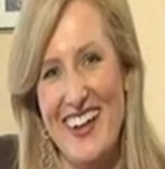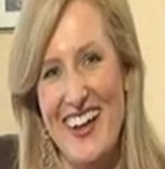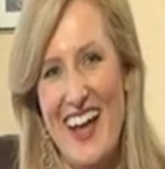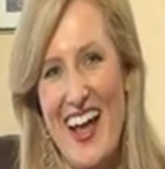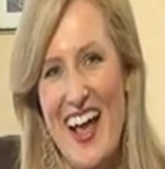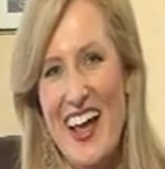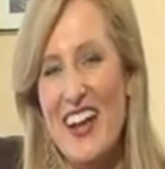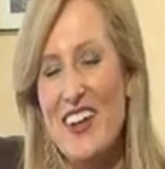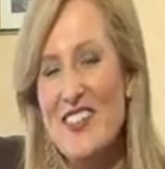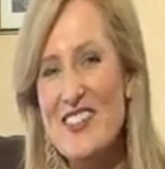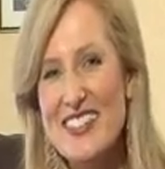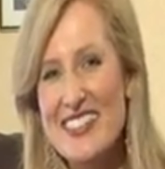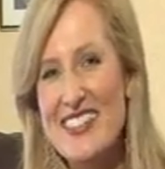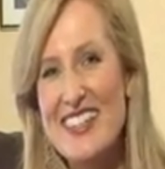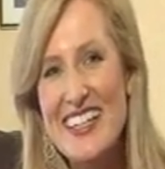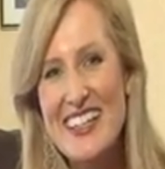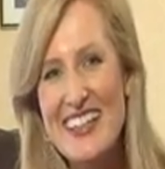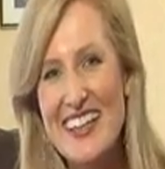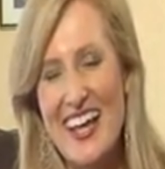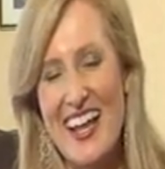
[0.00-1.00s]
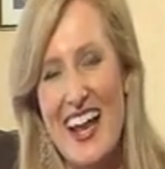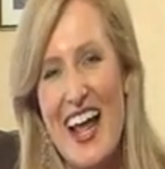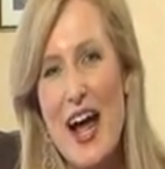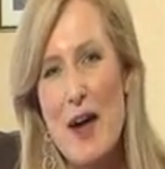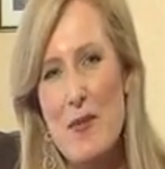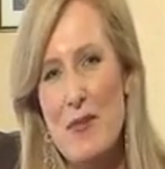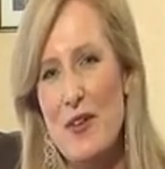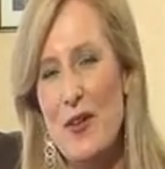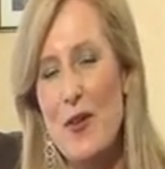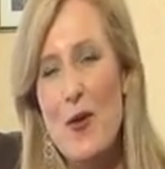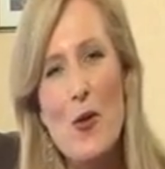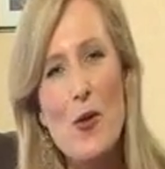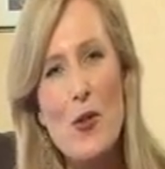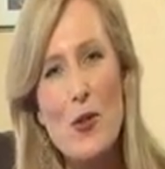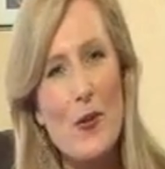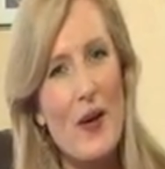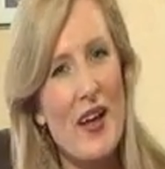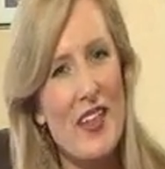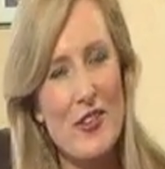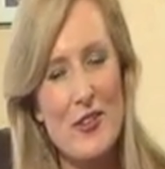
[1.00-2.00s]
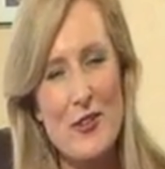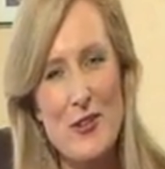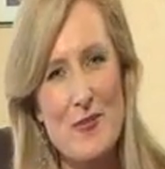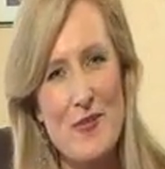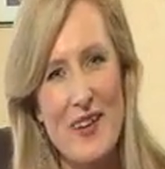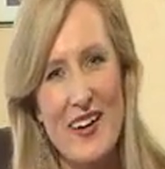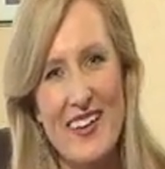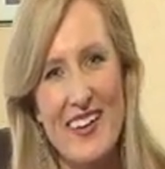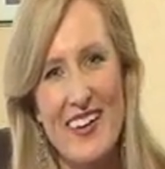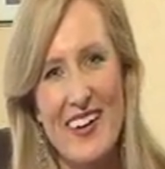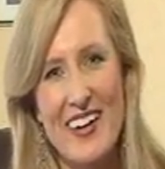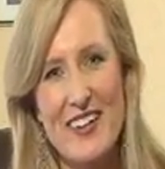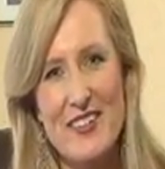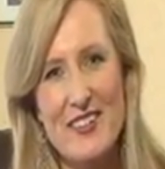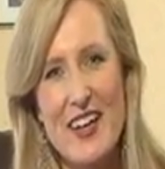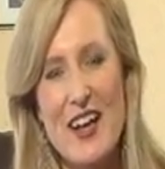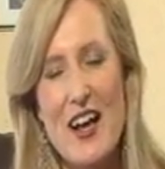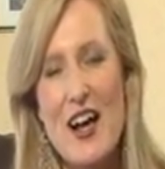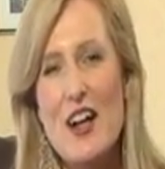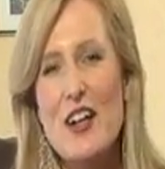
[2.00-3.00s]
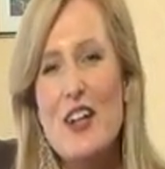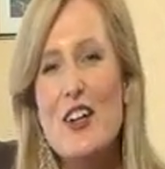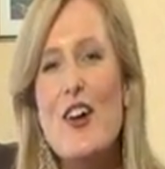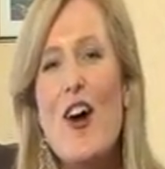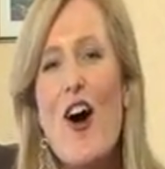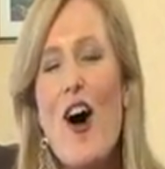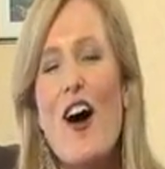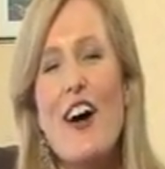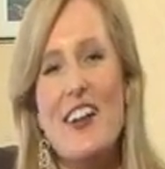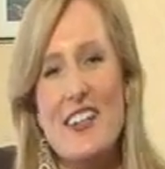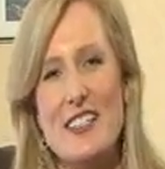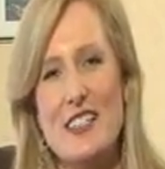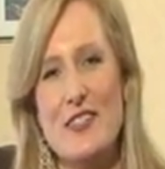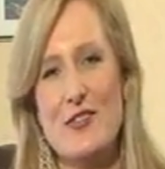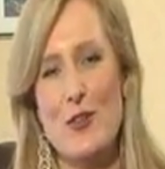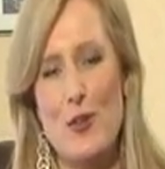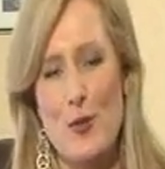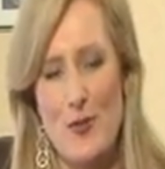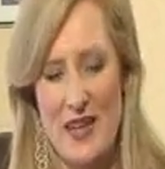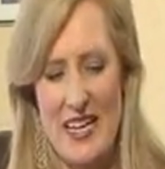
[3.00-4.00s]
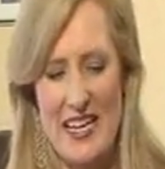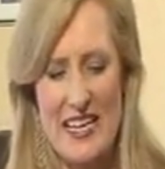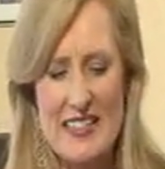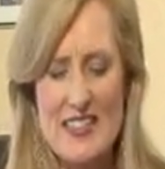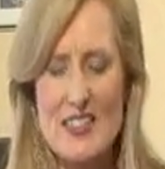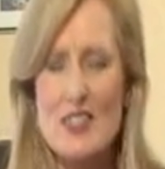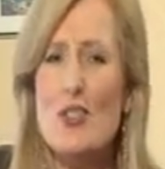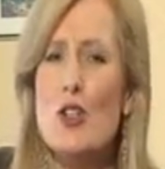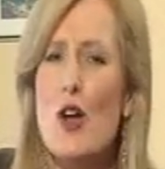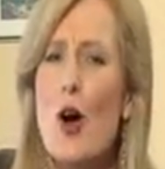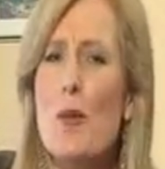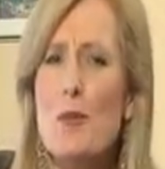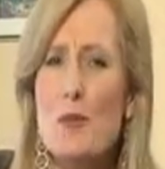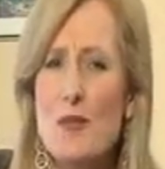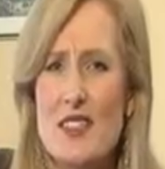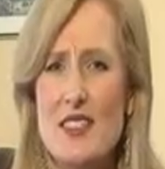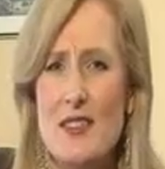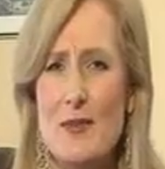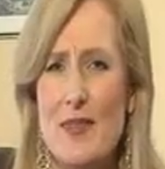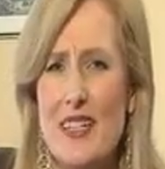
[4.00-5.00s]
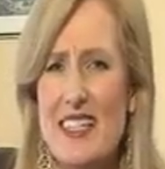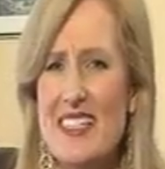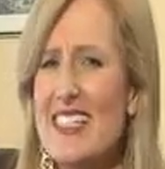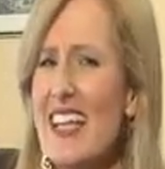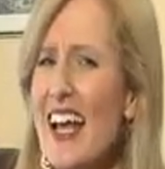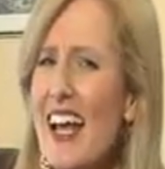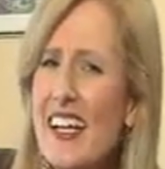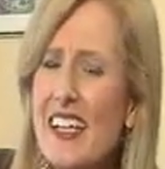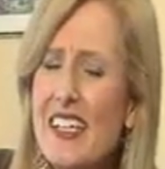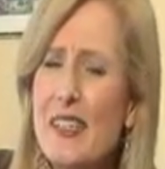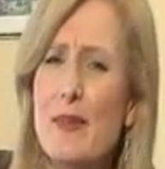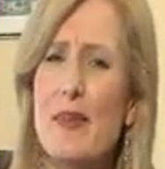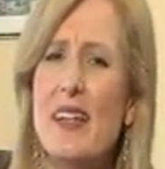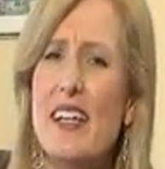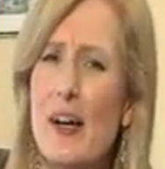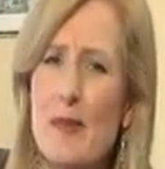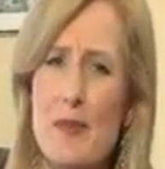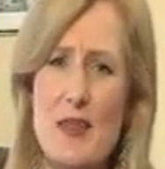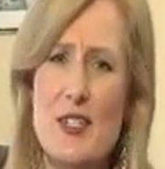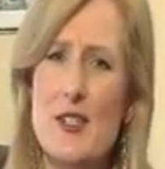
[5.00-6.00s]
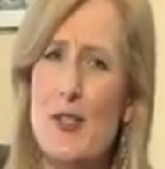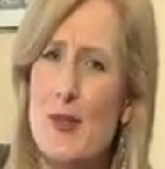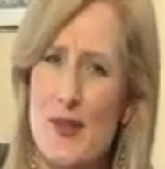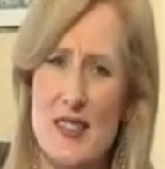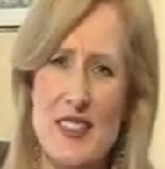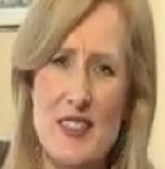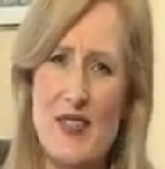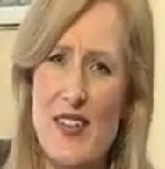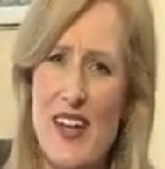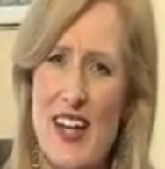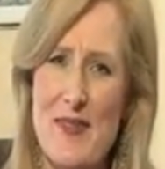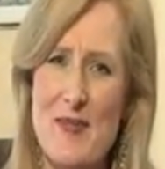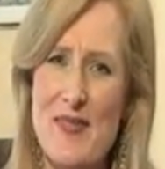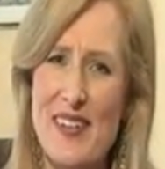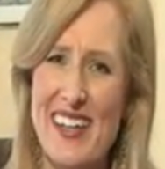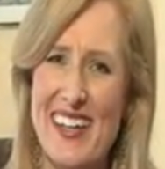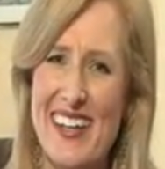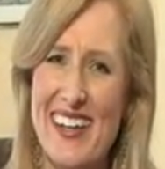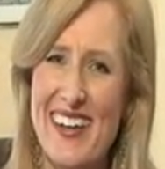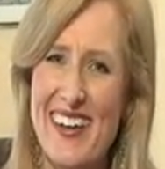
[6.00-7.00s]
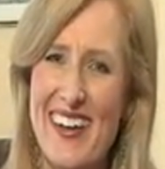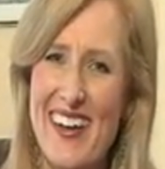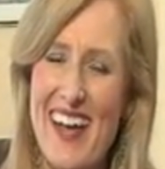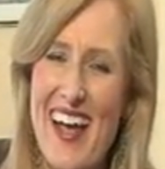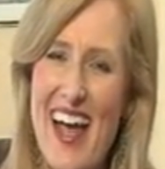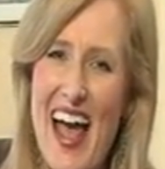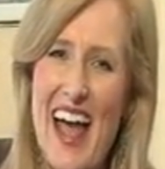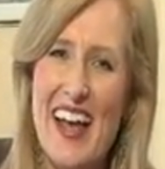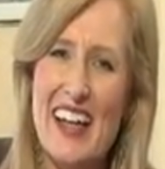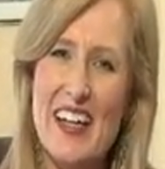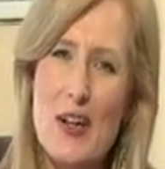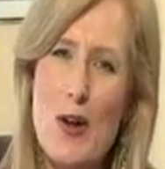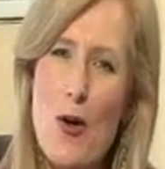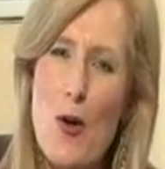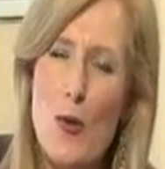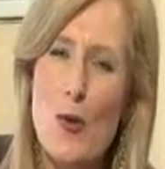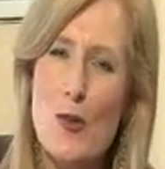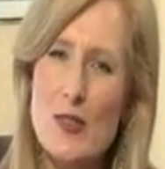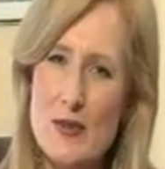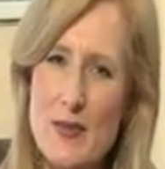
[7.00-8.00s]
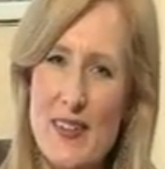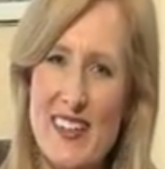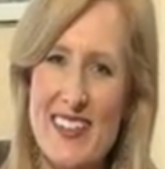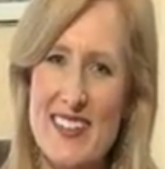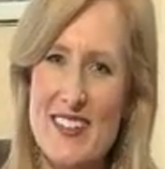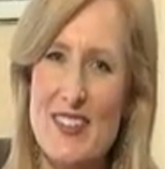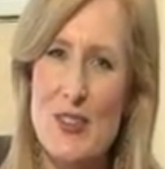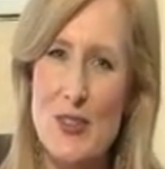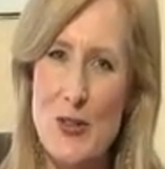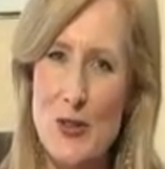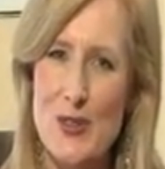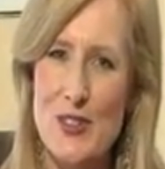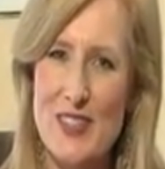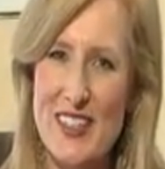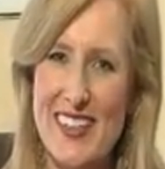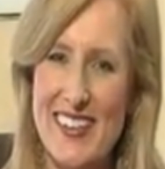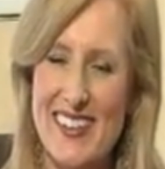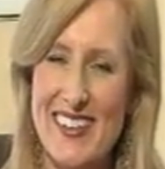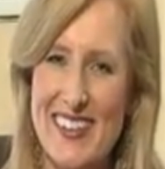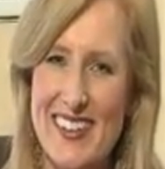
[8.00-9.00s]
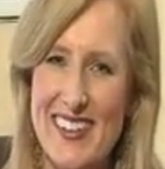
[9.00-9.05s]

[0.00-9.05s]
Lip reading: And I've seen that happen all the way through my life. God is for me. He's adopted me, taken me up into his family, and he calls me his daughter.